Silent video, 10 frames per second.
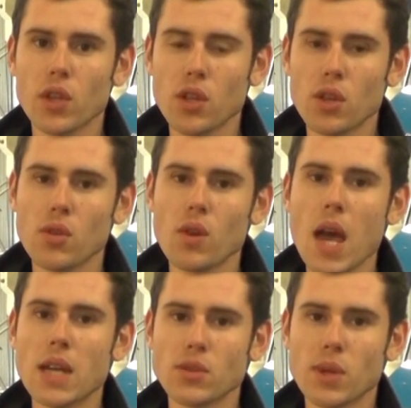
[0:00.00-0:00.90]
the new
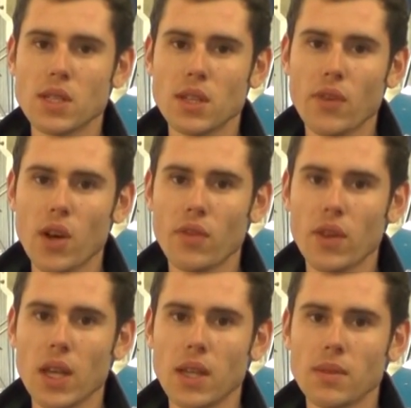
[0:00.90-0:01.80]

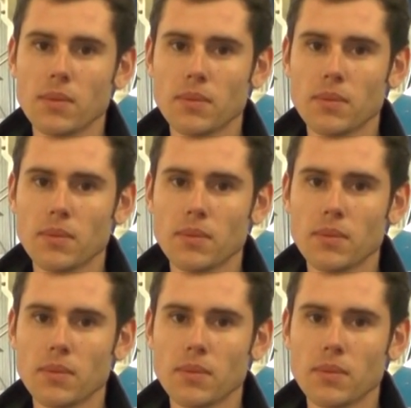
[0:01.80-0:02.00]
A25NE.